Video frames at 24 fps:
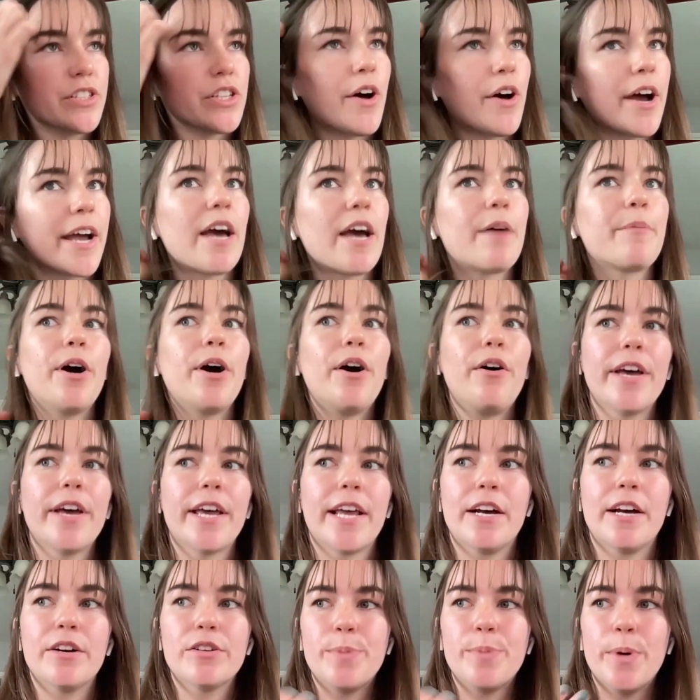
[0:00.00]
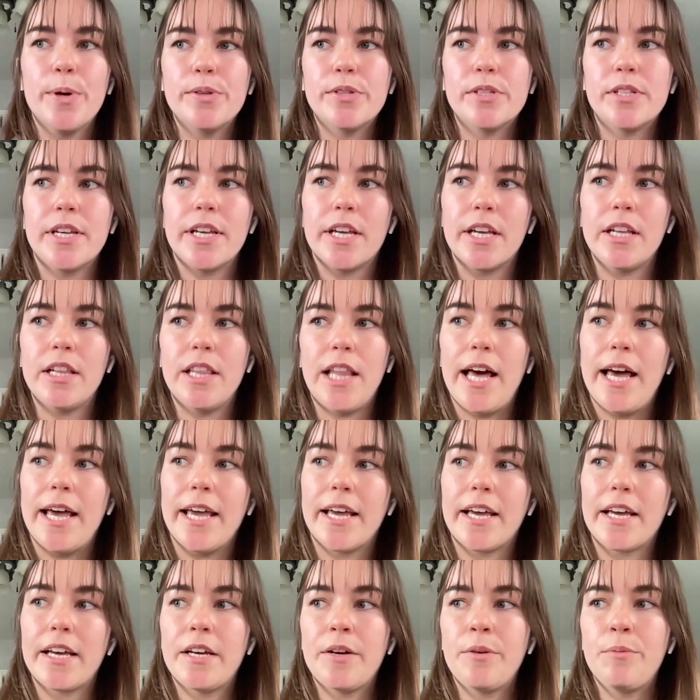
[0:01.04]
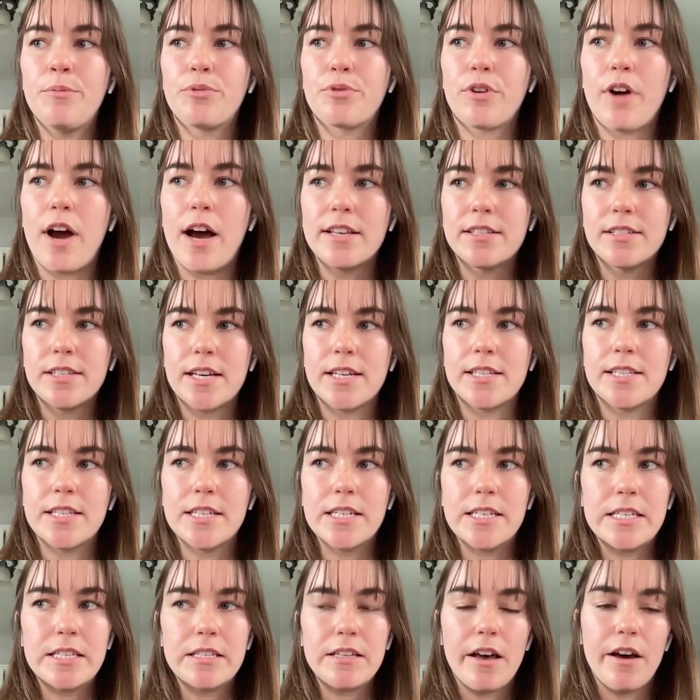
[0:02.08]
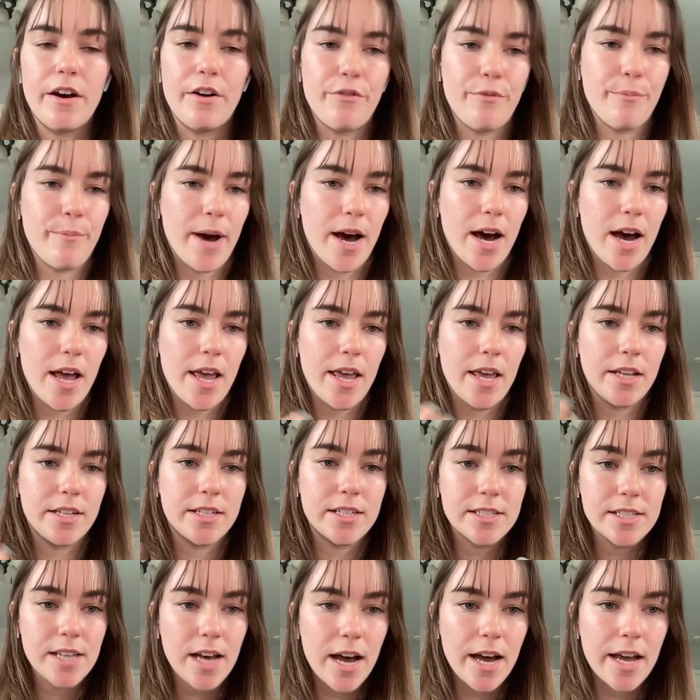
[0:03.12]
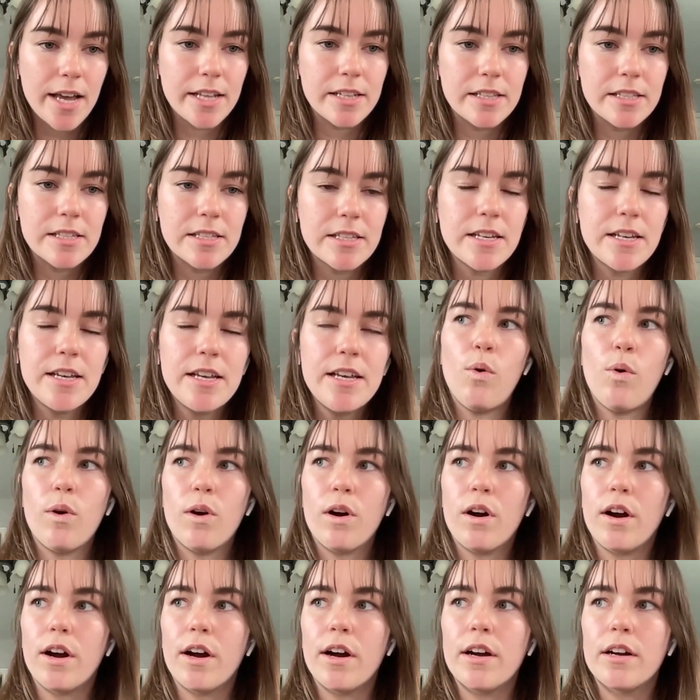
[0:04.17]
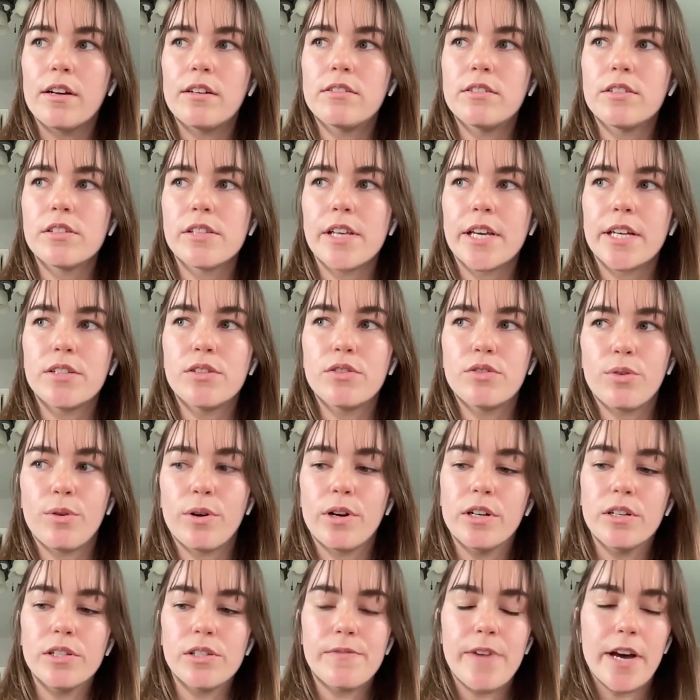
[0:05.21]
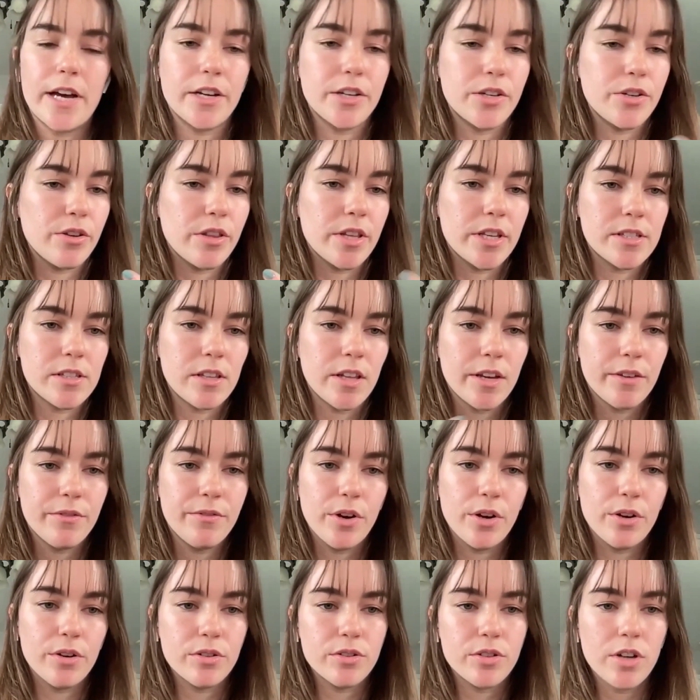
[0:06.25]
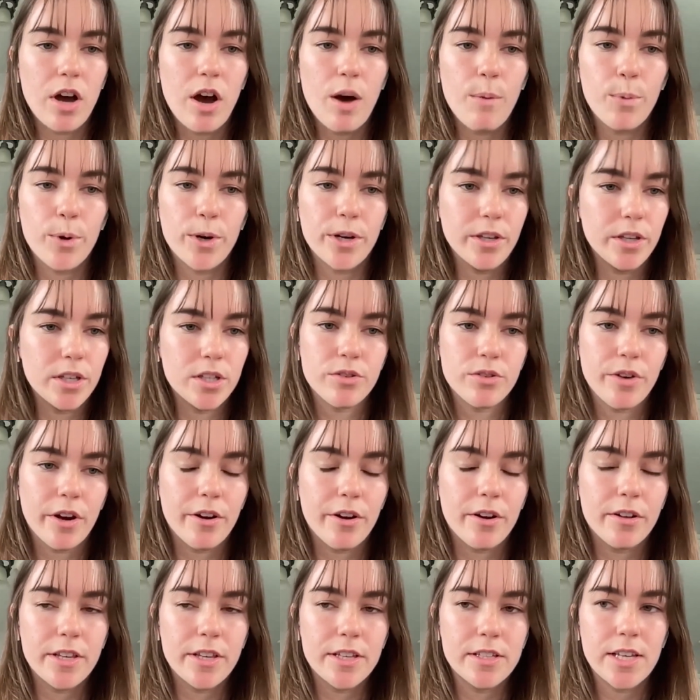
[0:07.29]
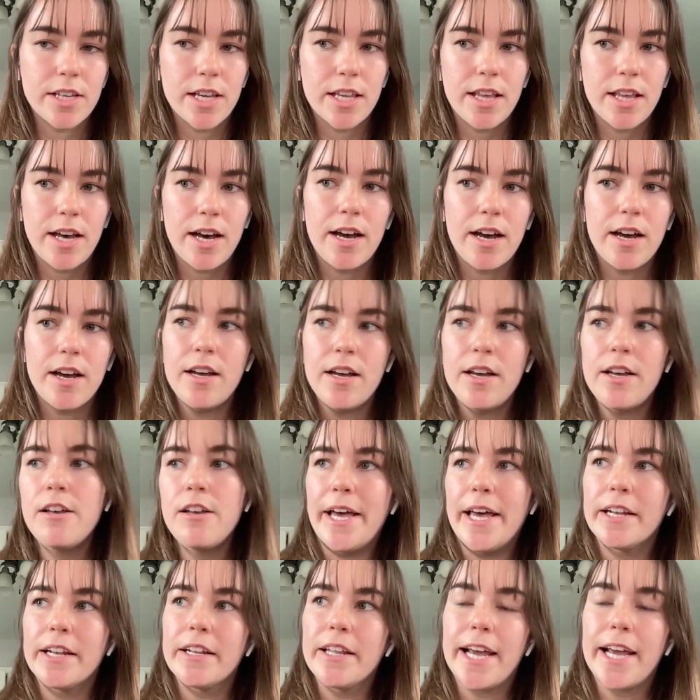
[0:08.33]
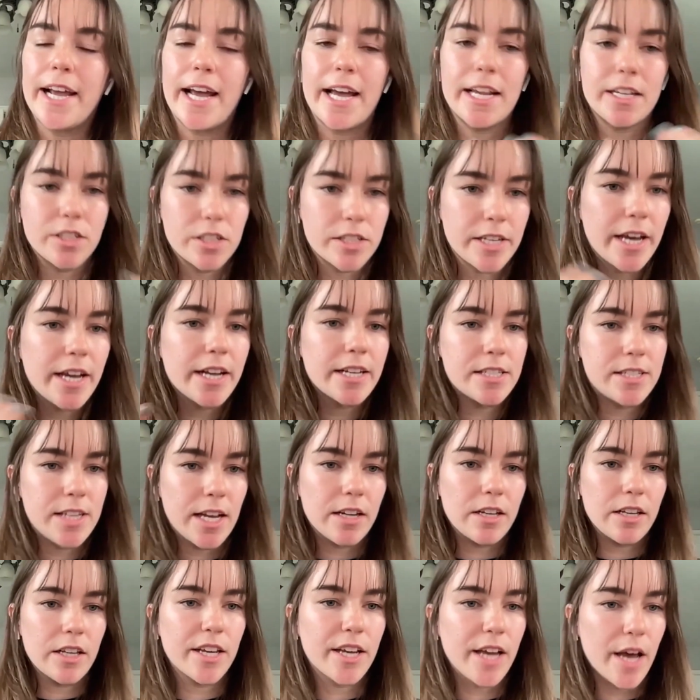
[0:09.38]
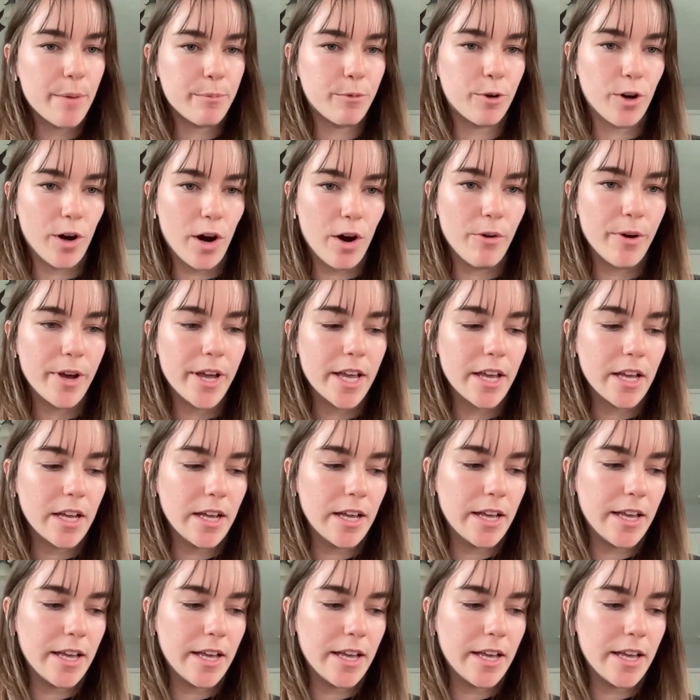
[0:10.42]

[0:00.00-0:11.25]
so I kept going and I was posting processes of my designs. or just like tutorials of how to do things in like Photoshop or Illustrator, things like that. And like I just kind of steadily kept growing,